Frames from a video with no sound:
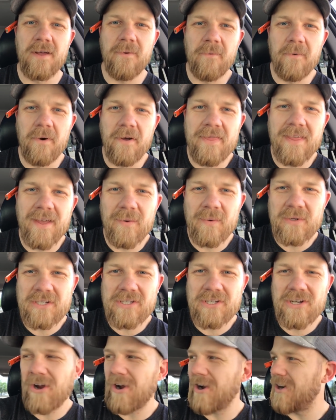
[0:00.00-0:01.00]
what they would
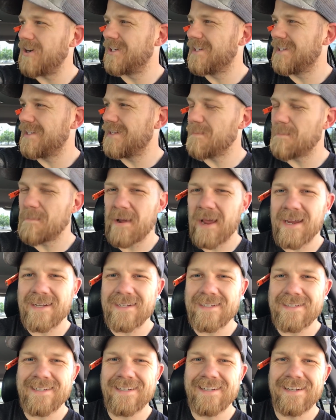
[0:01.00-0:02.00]
charge to
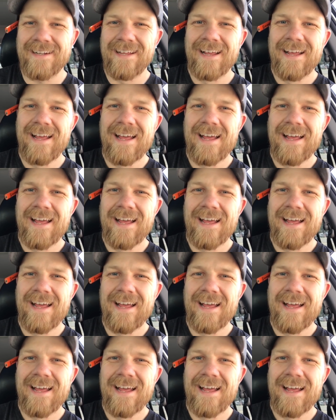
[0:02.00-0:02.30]
paint it